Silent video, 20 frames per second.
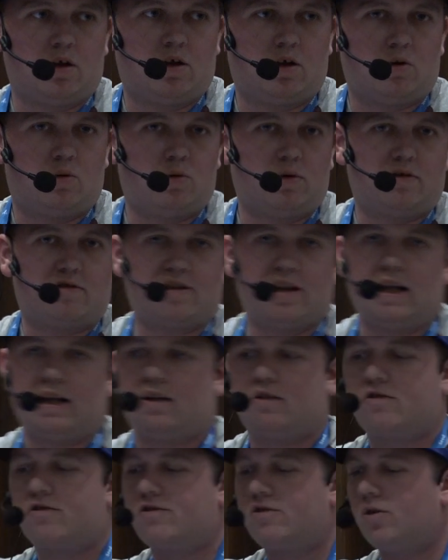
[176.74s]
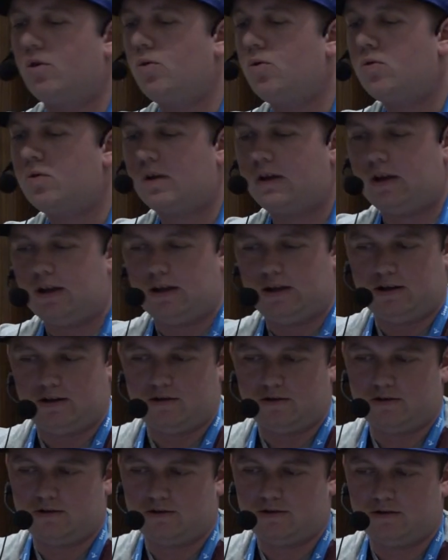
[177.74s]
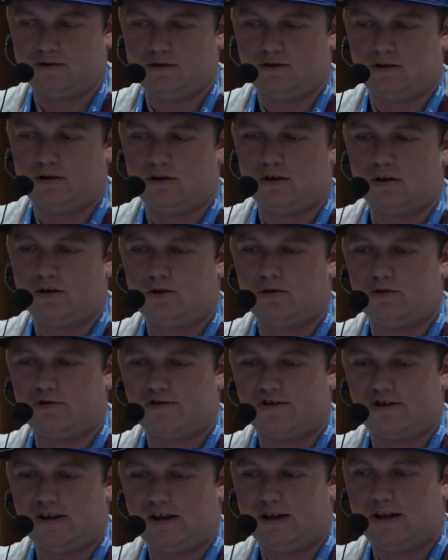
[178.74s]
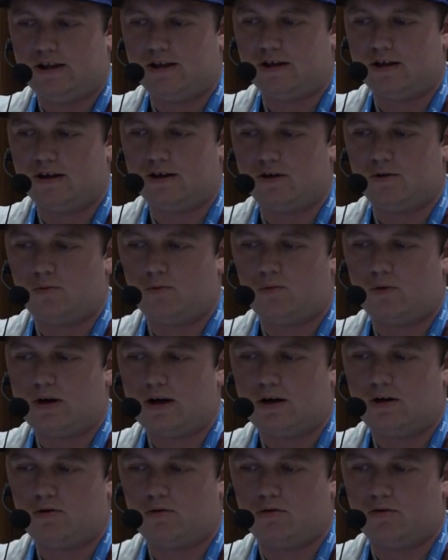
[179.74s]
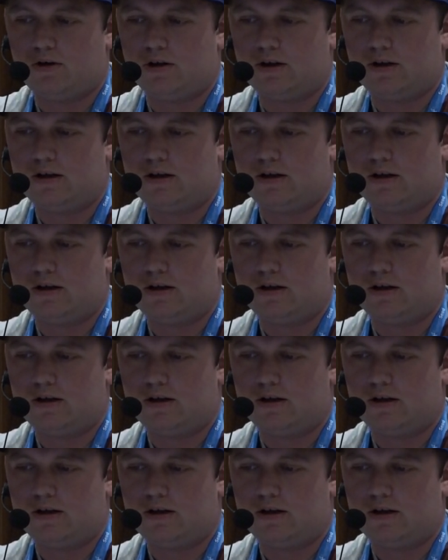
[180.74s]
who is like so keen to see, wow,